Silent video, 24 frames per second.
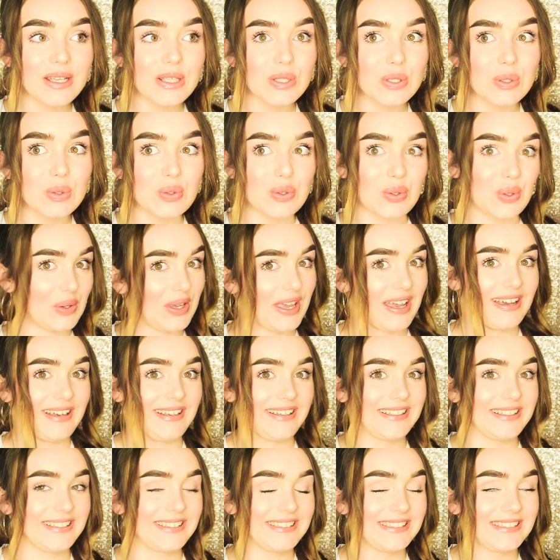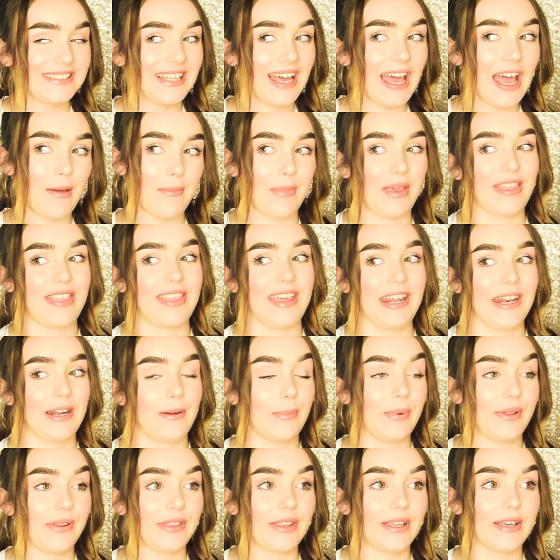So yeah, I'm excited
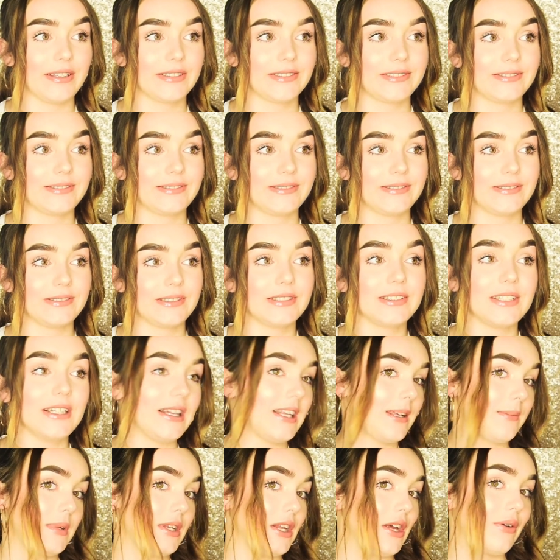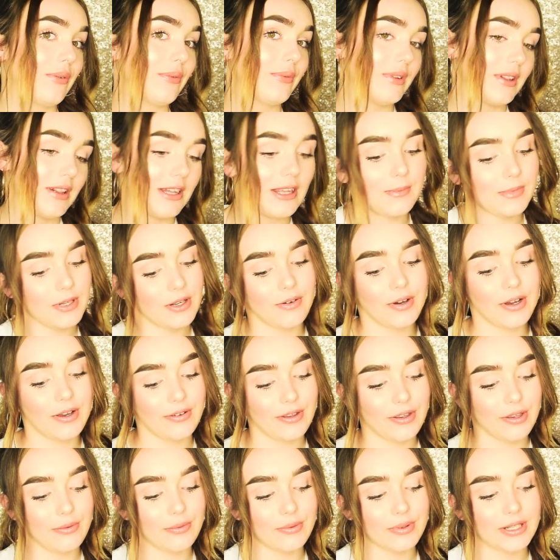about that. Let me know how
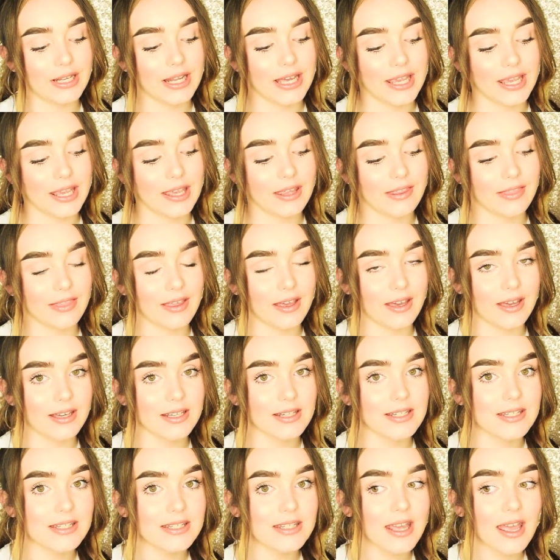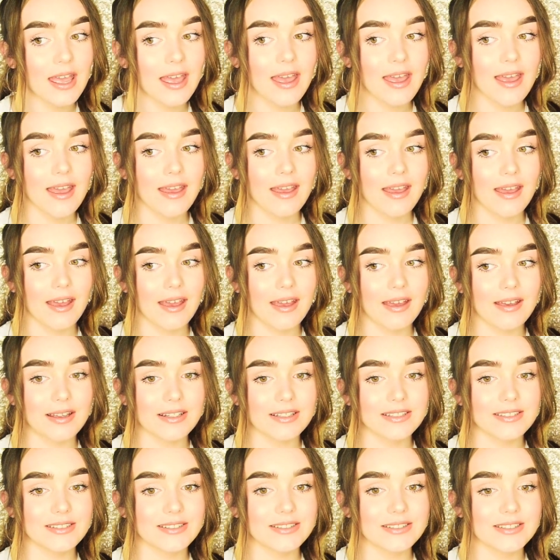you would like that.
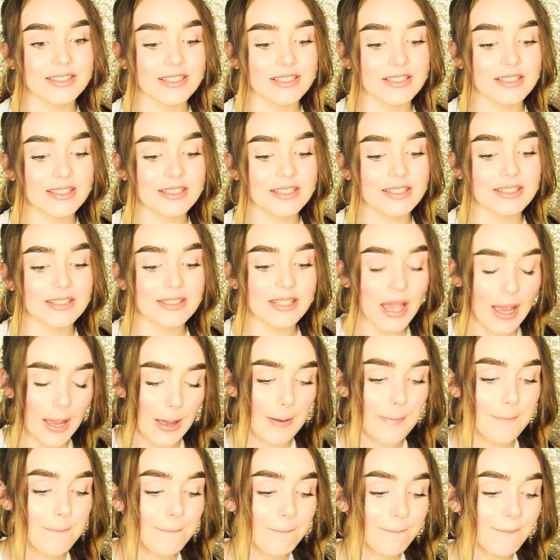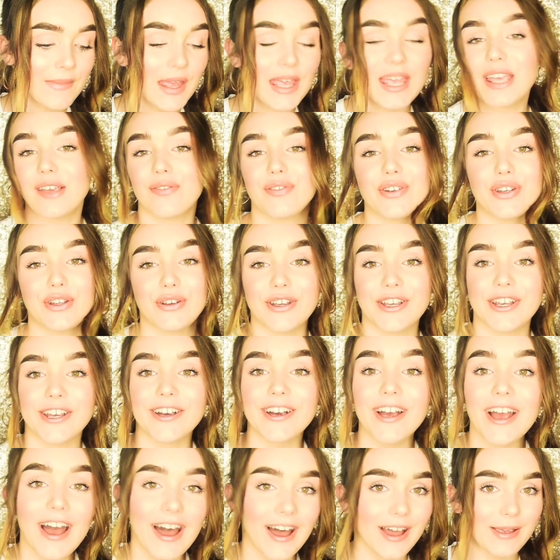And yeah, if you're new
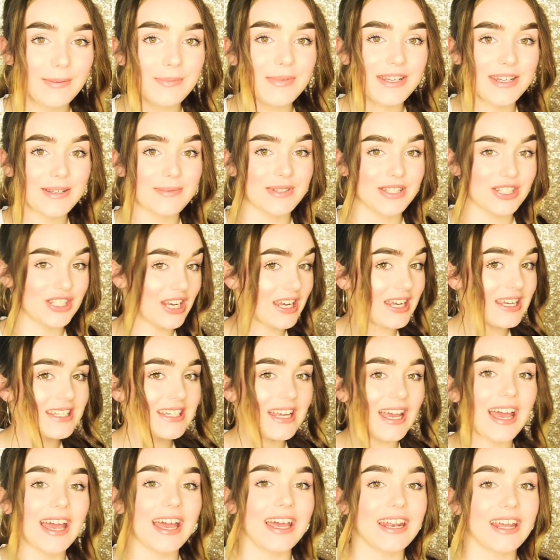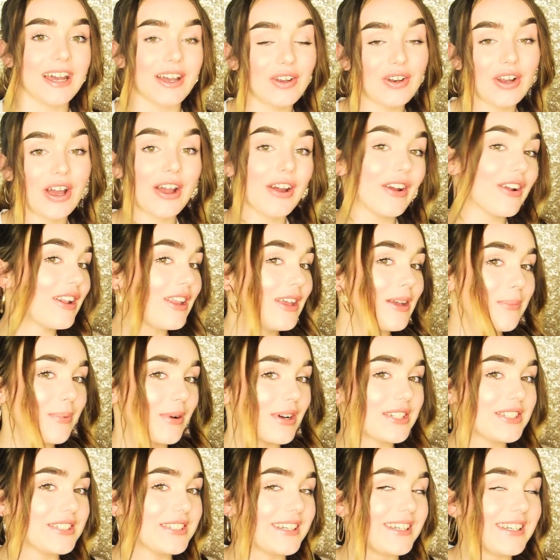here, hi, my name is Jade, and I'd highly
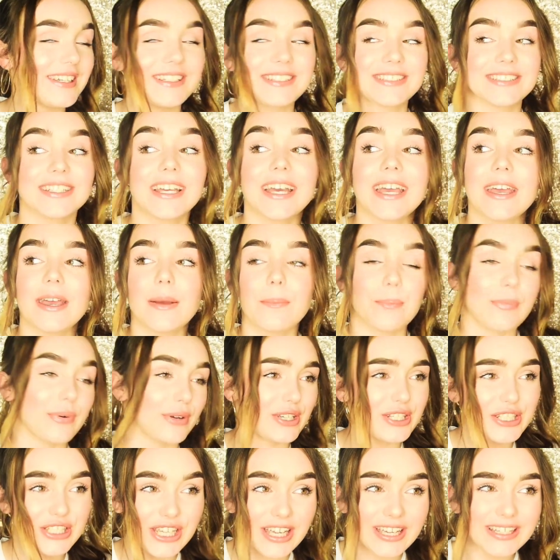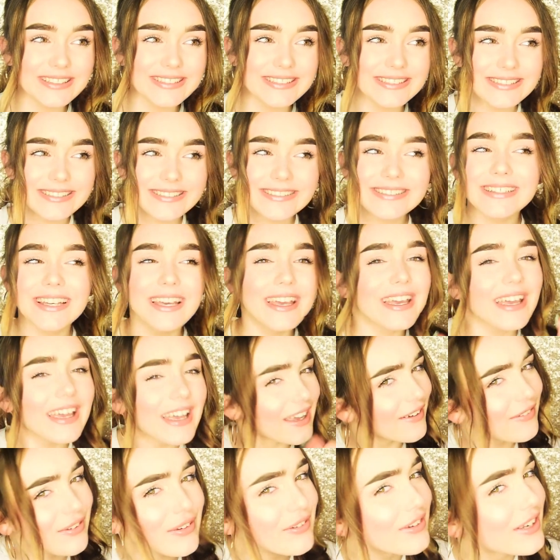appreciate
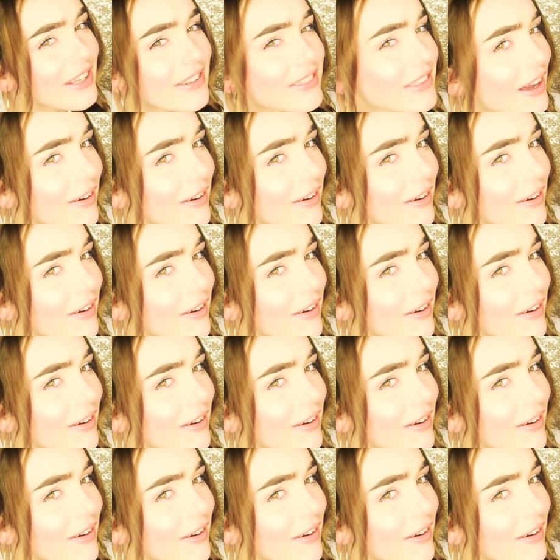if you'd hit